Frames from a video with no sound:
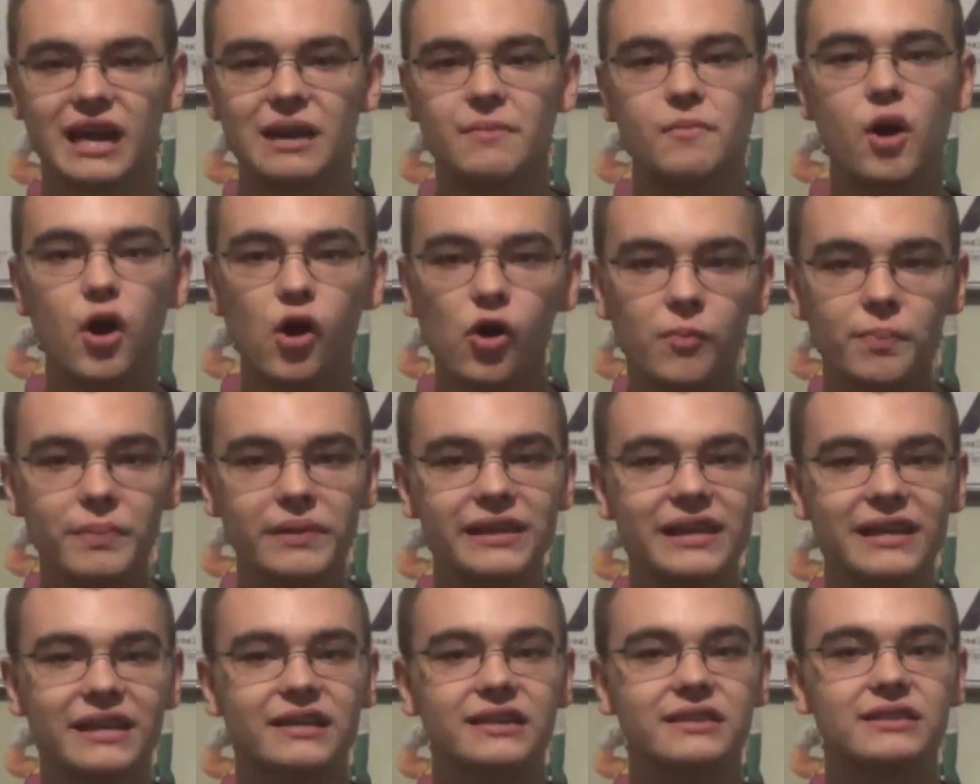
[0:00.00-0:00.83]
I'm
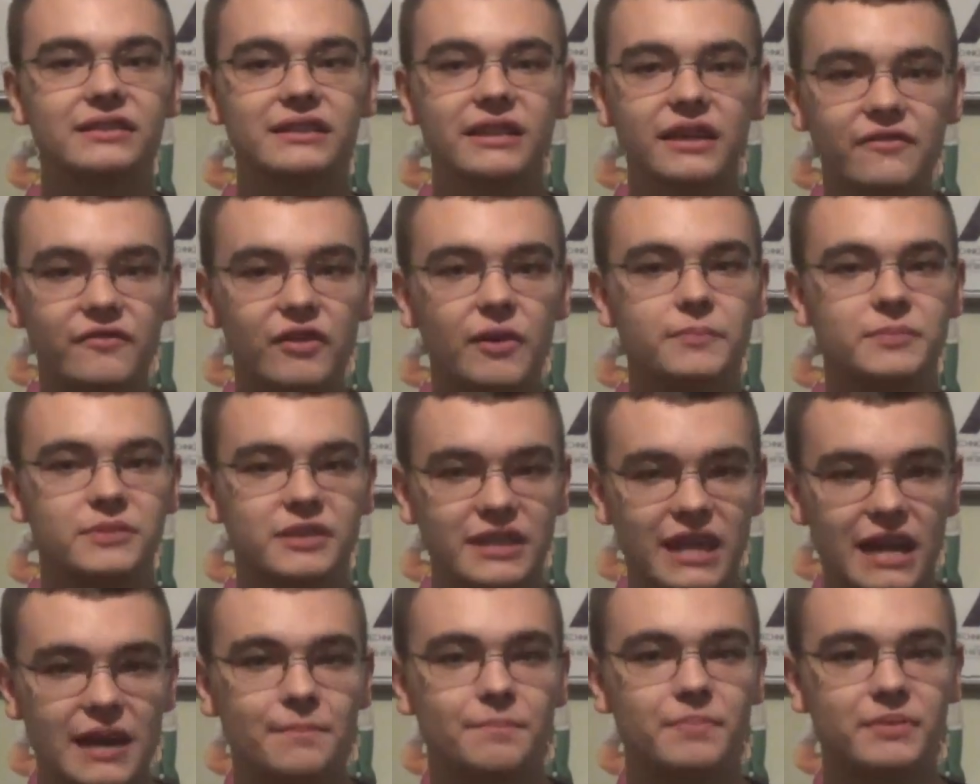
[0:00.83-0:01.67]
hoping it could live up to
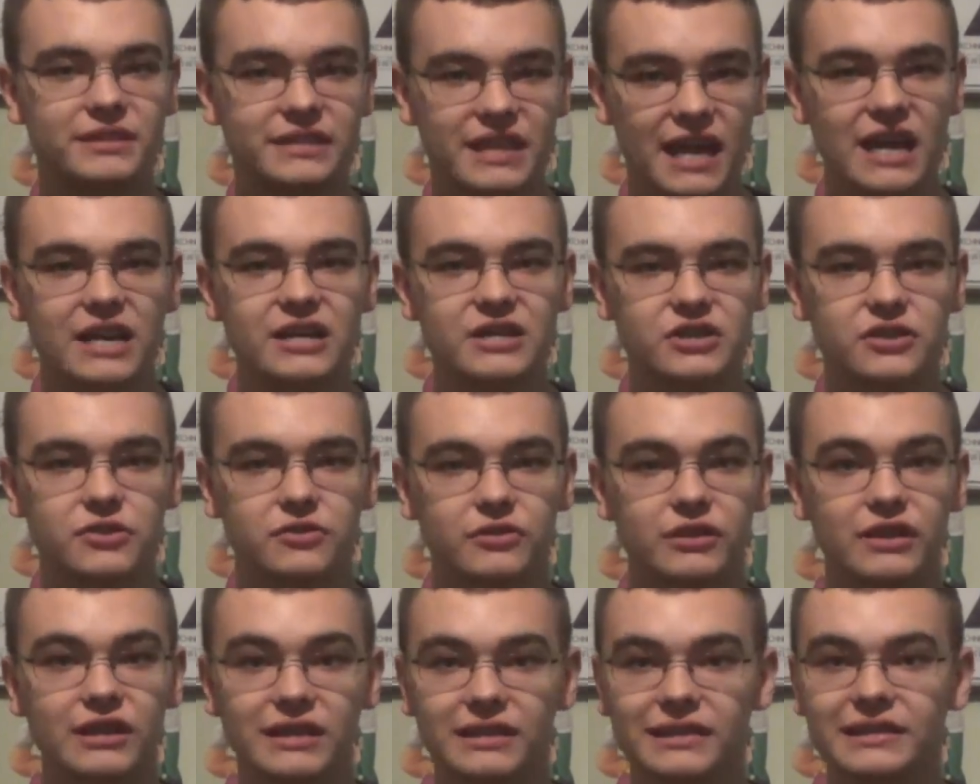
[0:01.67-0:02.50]
that
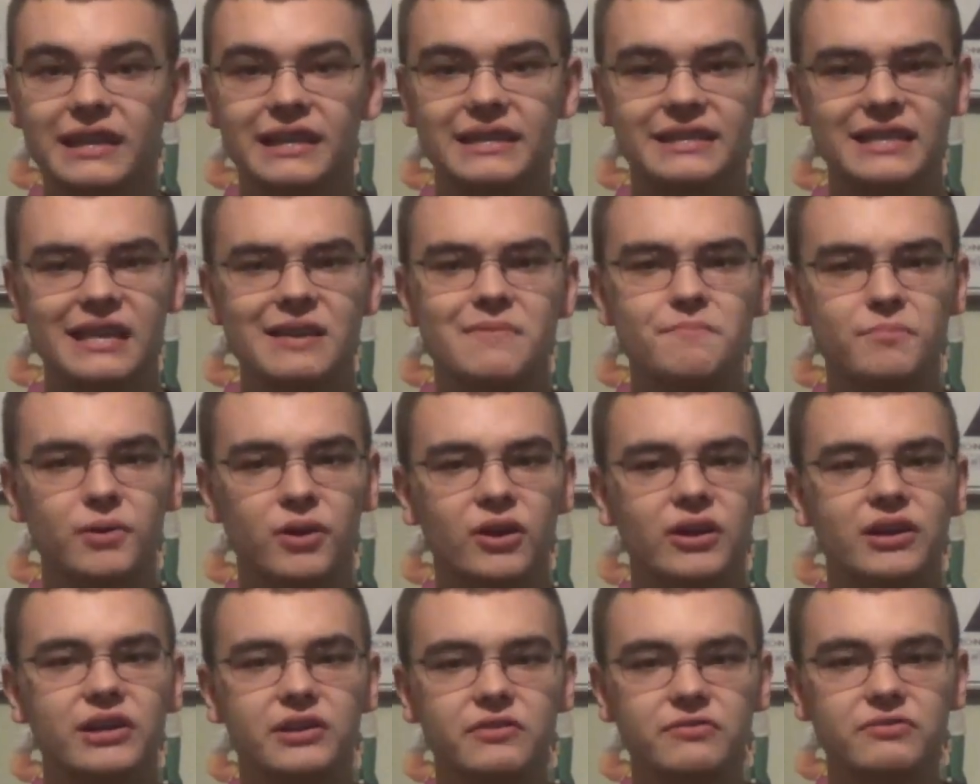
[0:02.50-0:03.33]
potential that Tim
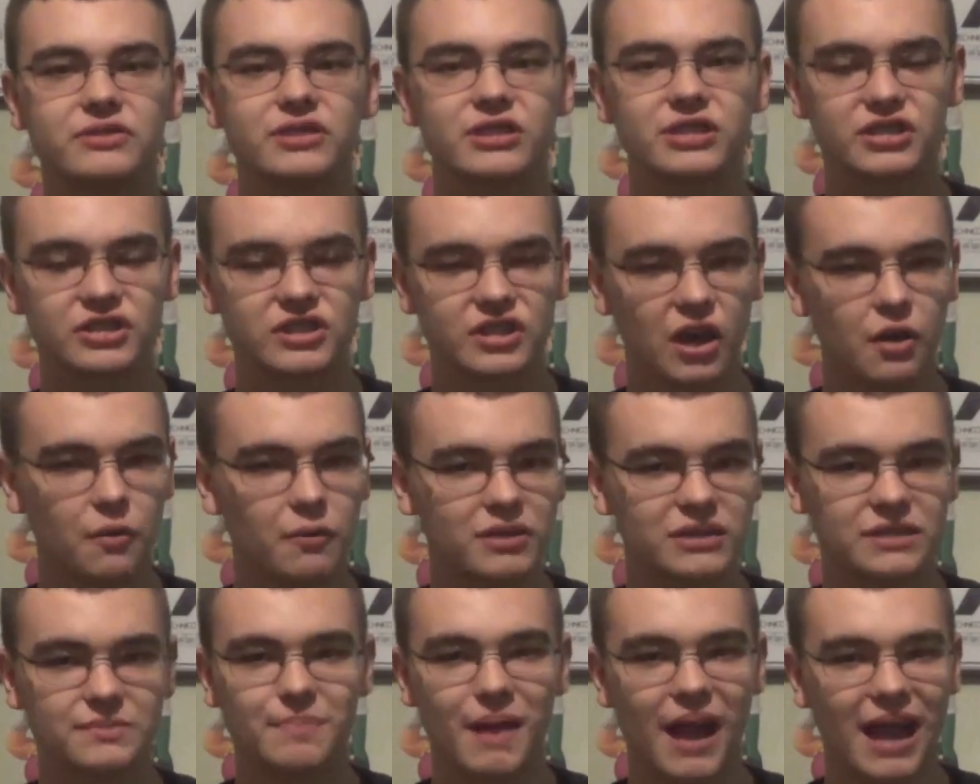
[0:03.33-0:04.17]
Burton used to show
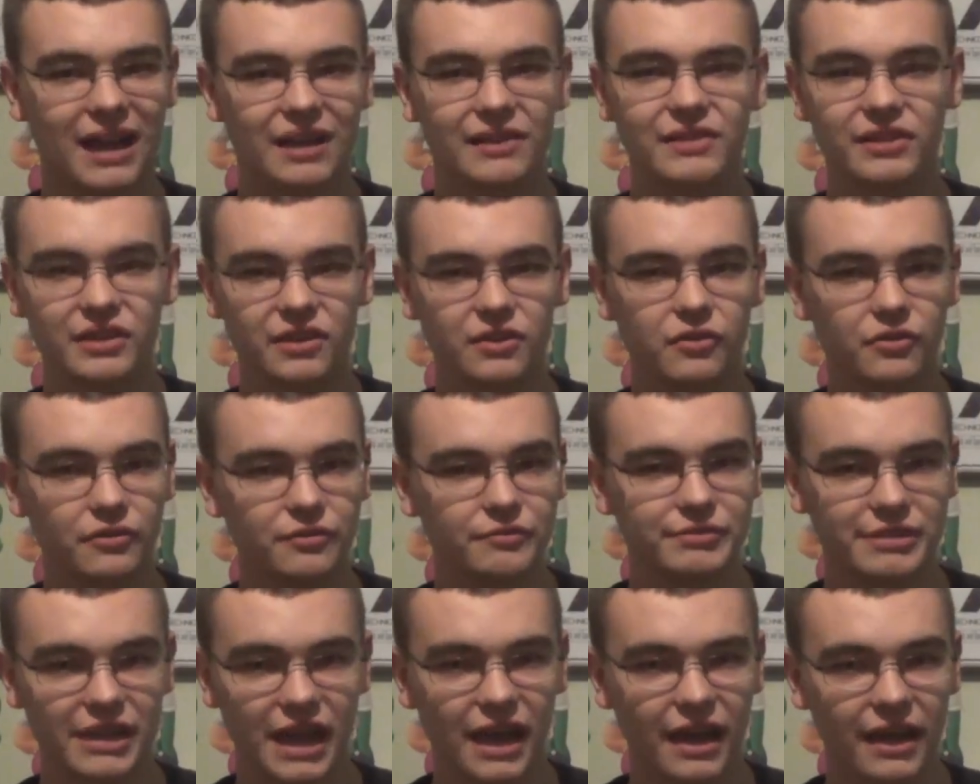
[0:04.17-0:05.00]
us back in the
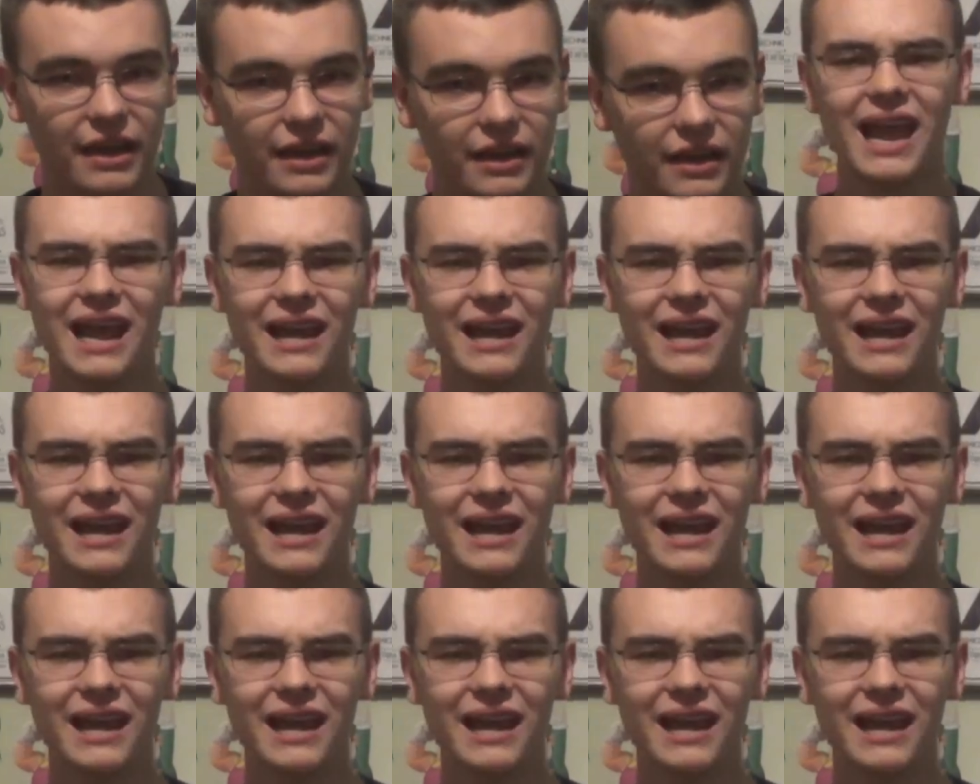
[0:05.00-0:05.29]
old day.